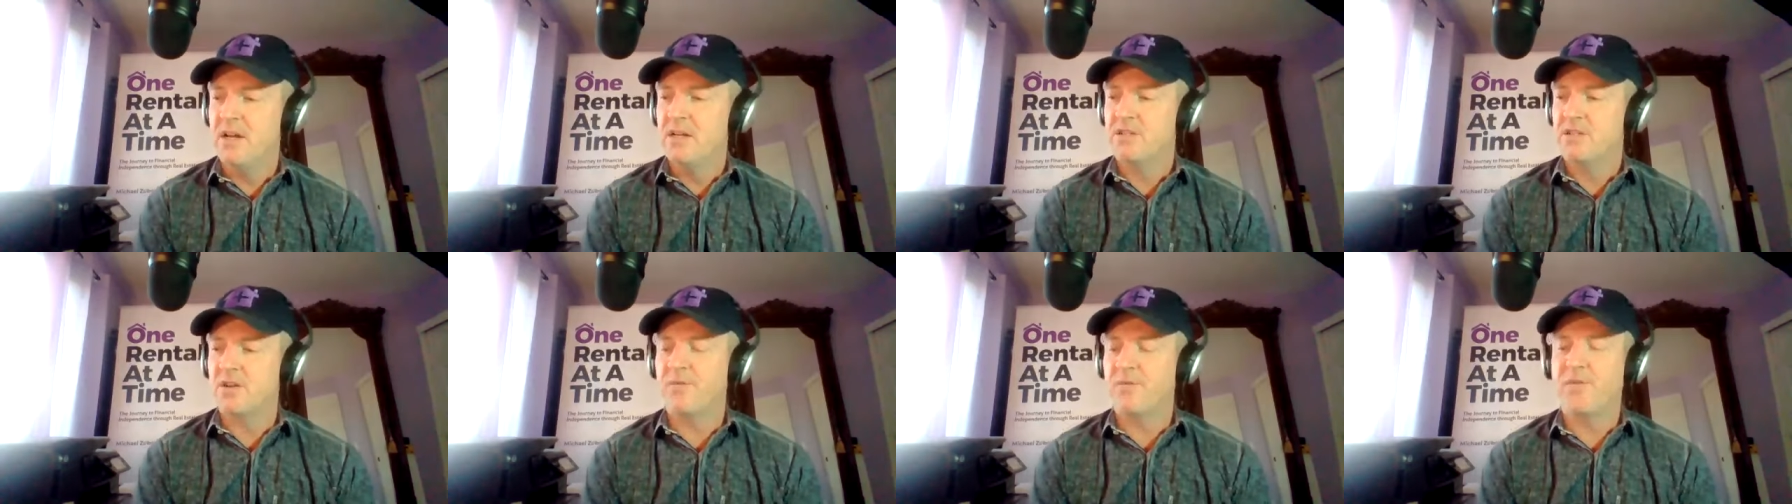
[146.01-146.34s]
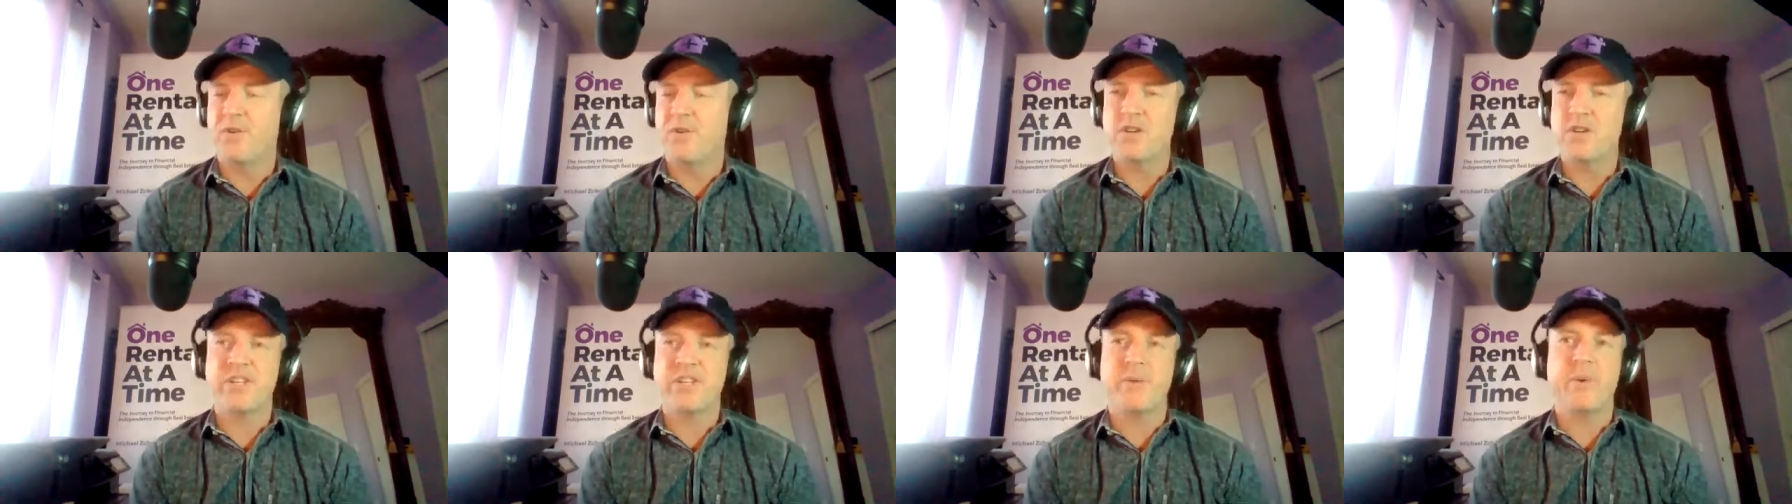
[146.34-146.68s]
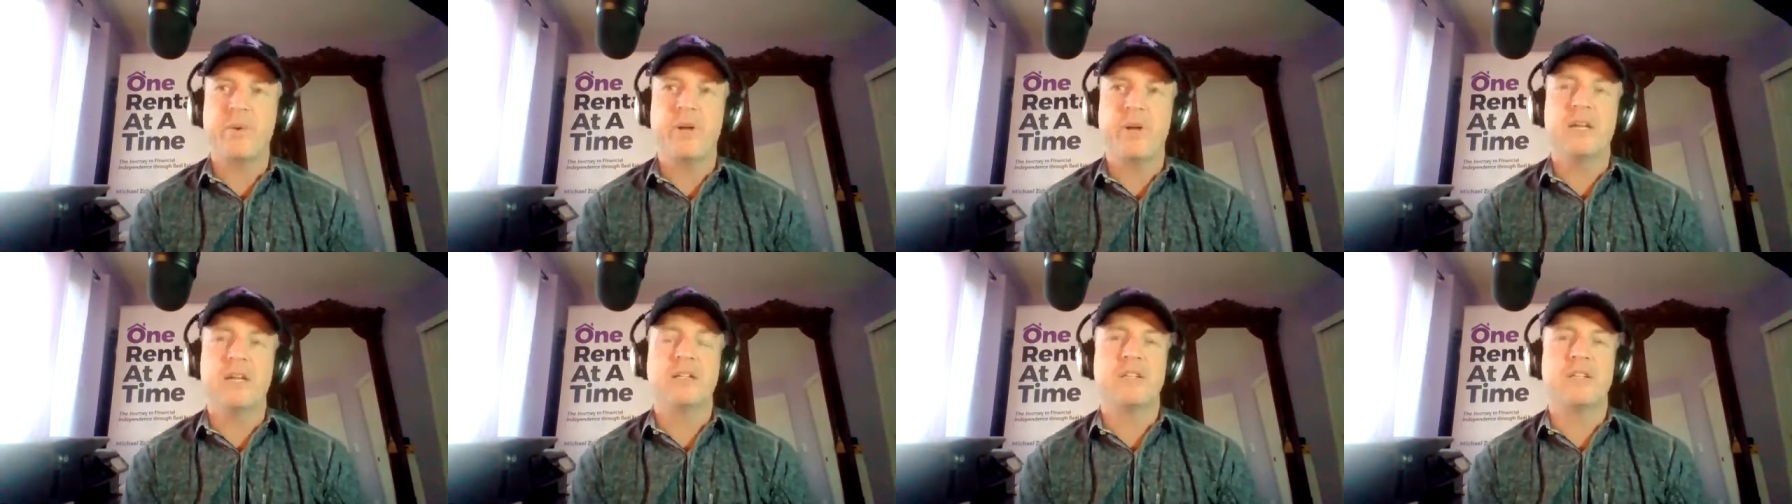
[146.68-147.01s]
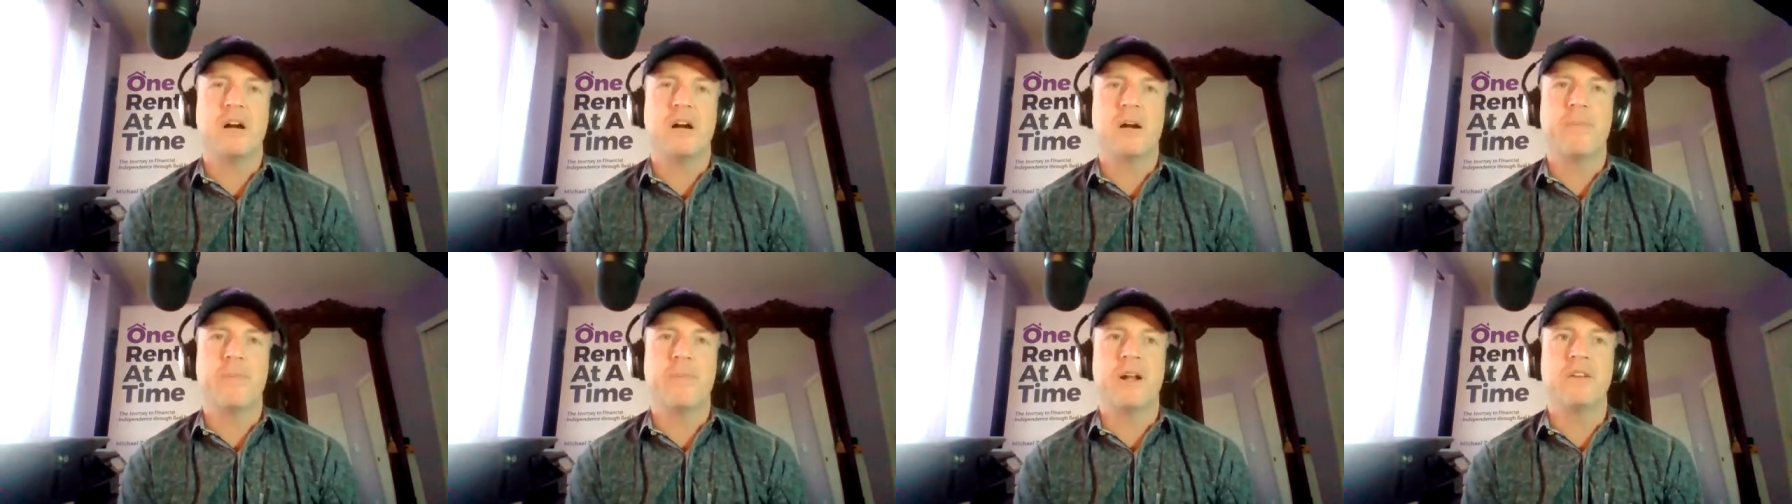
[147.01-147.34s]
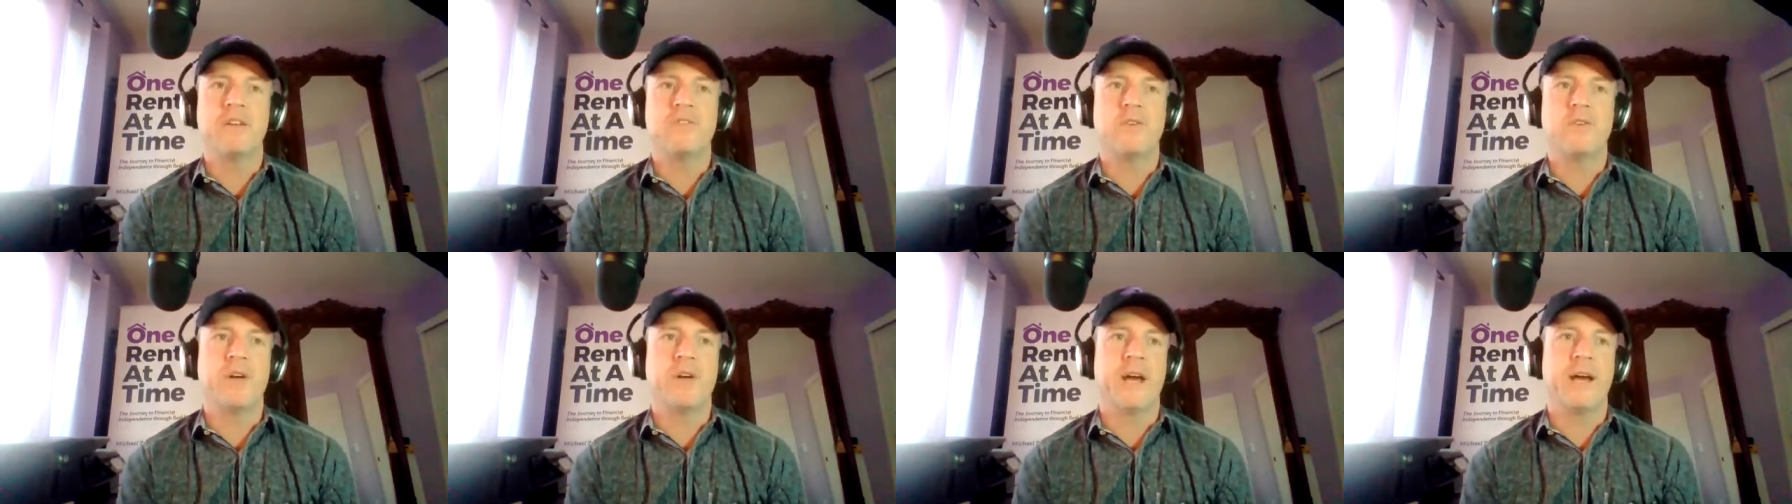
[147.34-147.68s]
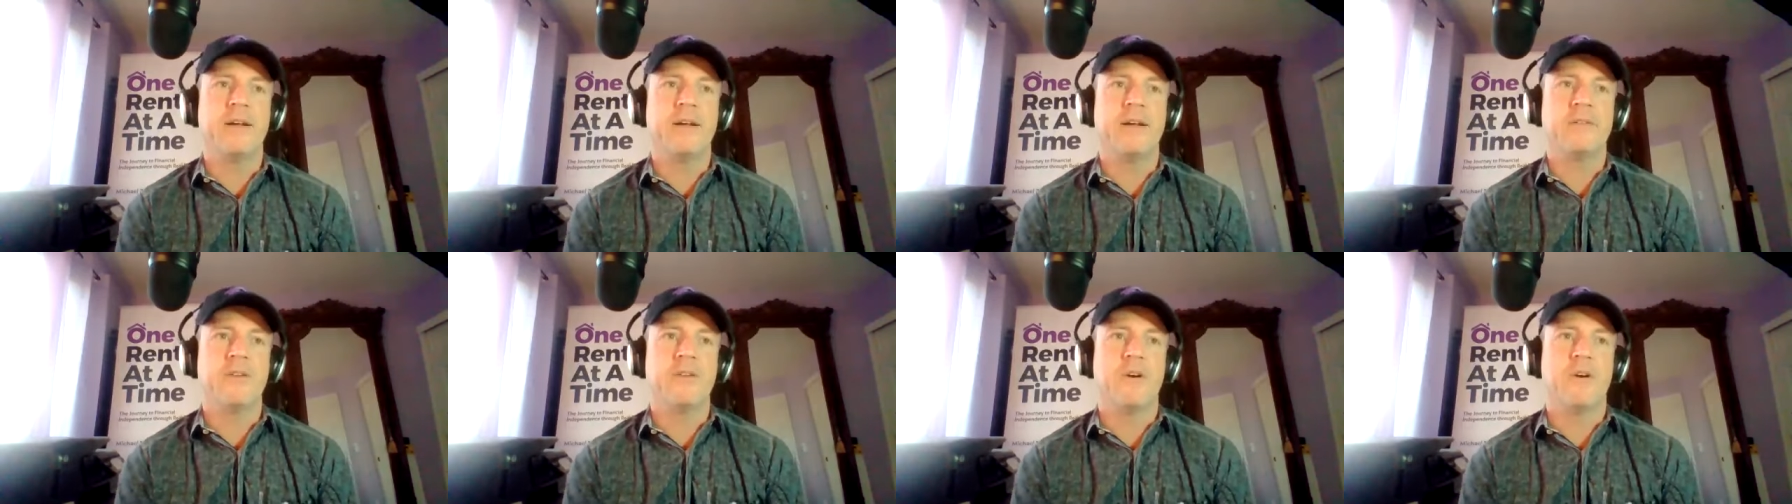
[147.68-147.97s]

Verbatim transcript: So first thing we need to talk about is okay,